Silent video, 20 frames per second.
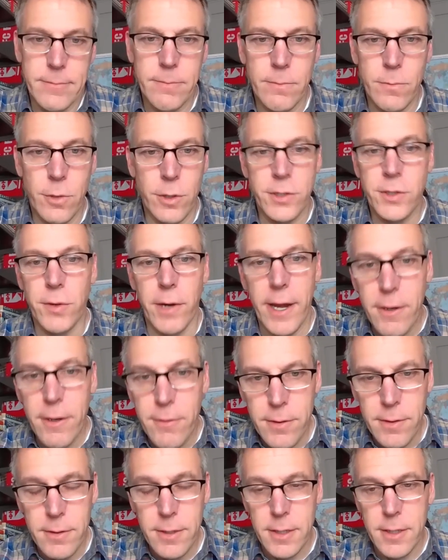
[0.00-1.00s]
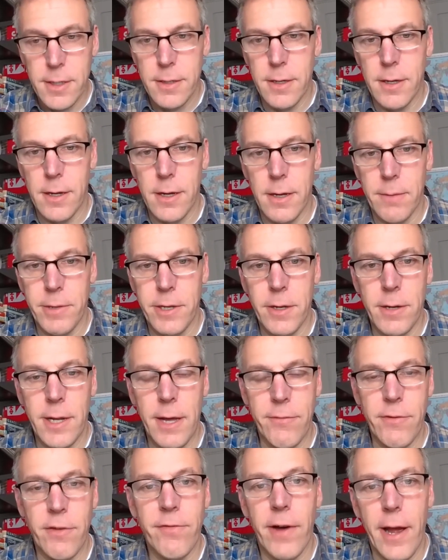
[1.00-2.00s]
more tranquil. You don't
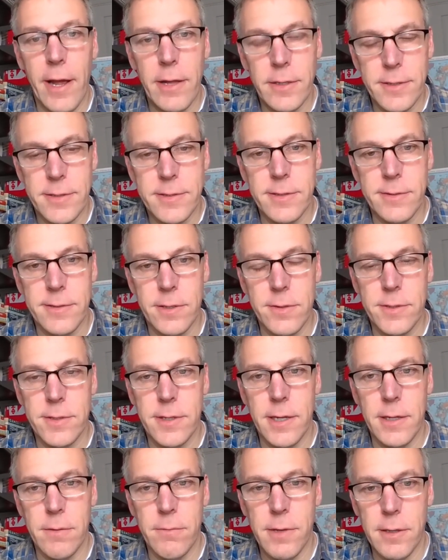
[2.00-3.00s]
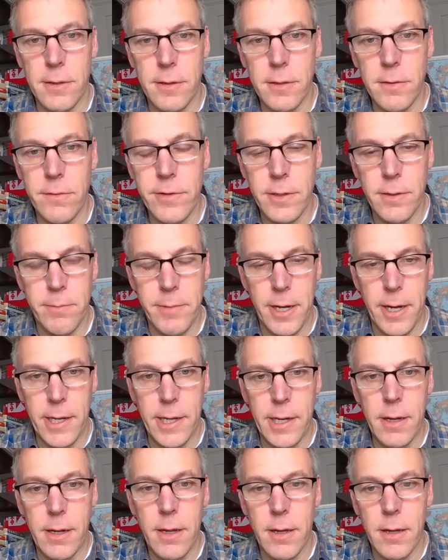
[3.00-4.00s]
have the violence associated with alluvial
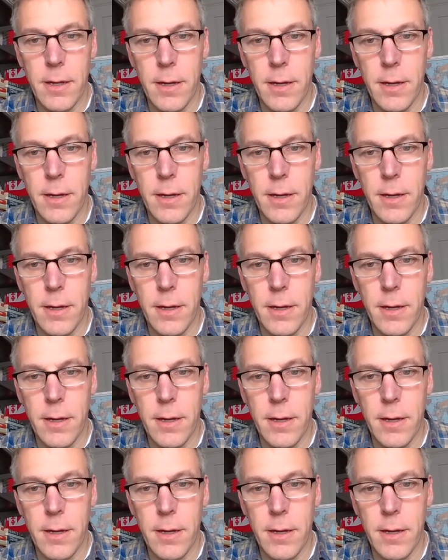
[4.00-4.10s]
mining